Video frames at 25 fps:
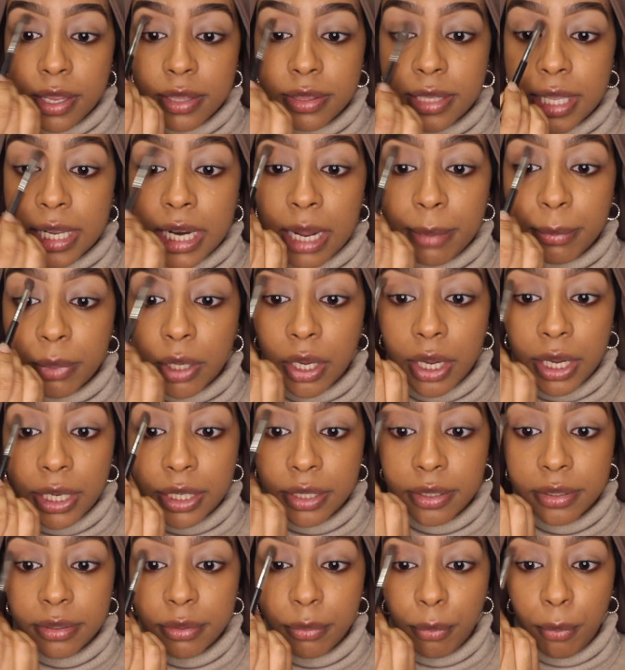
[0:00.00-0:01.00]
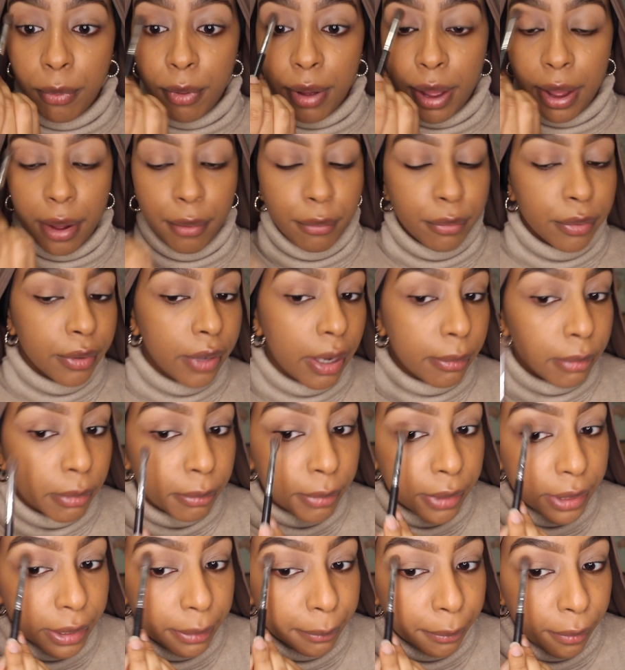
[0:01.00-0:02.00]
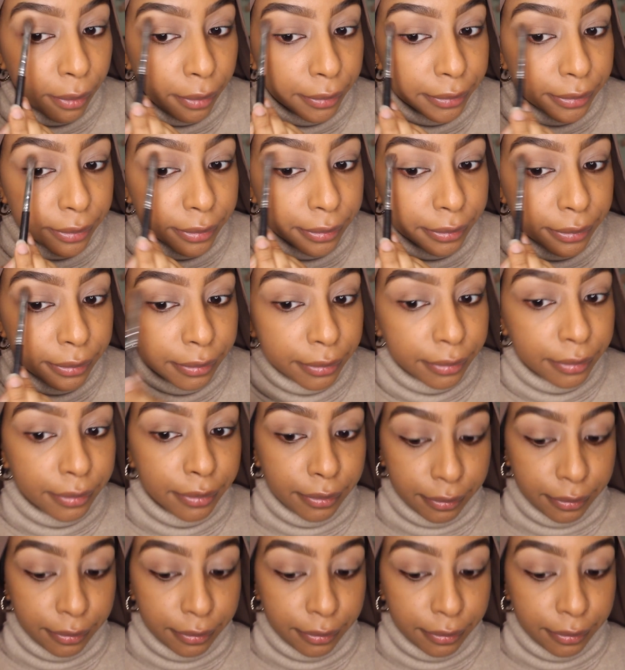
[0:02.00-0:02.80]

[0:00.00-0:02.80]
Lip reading: Then I'm like, wow, I'm a makeup artist.